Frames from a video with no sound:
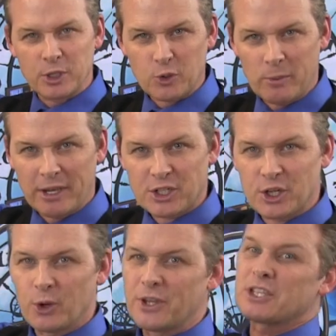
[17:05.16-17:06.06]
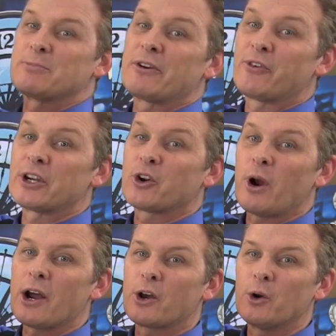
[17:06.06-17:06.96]
you enjoyed my show. This is my friend
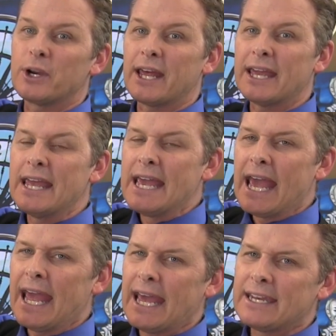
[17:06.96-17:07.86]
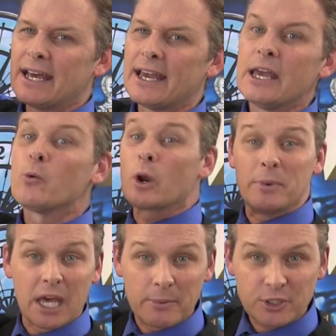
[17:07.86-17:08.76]
Croco today, and uh, we're
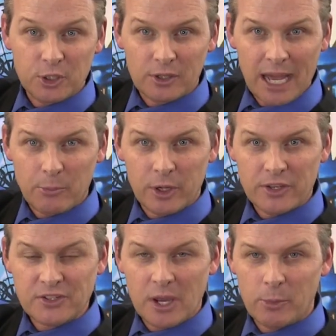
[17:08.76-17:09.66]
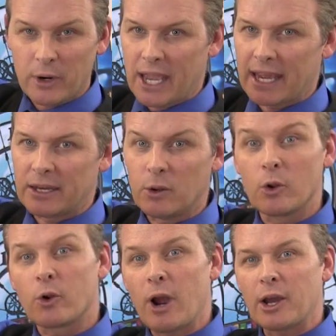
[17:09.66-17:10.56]
going to be coming to your library this summer, and
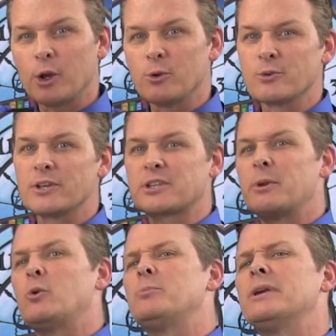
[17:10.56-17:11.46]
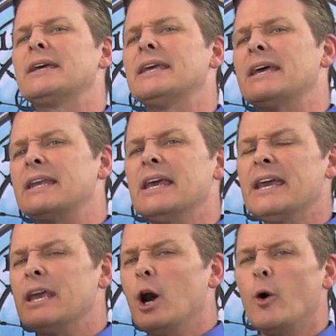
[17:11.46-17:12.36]
Croco is going to be with me again.
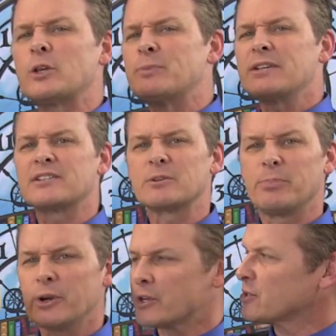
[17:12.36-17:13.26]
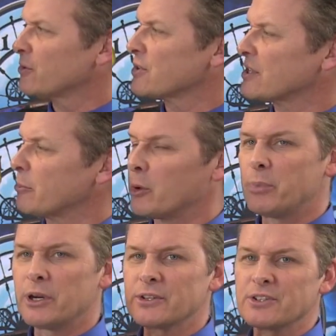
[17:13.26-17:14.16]
He always makes his appearance during the summer
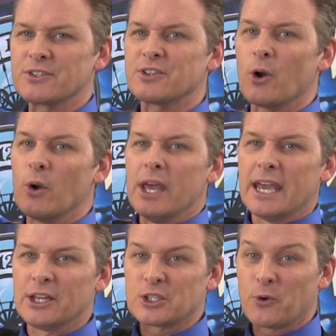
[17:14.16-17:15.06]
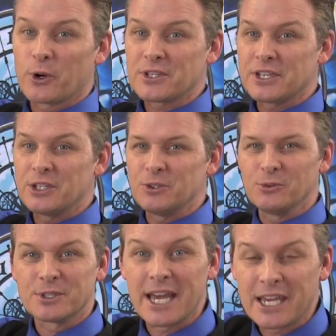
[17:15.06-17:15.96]
appearances, so he looks forward to seeing
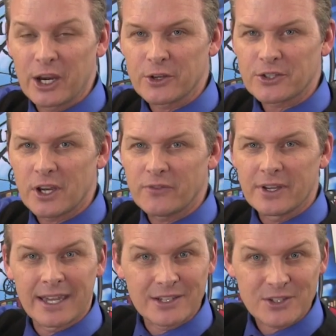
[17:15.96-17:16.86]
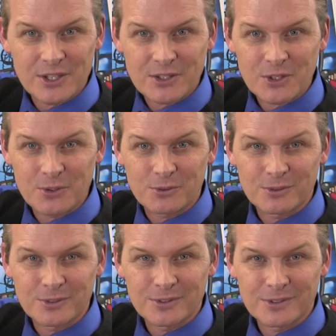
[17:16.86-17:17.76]
you. Take care of yourself, and see you soon.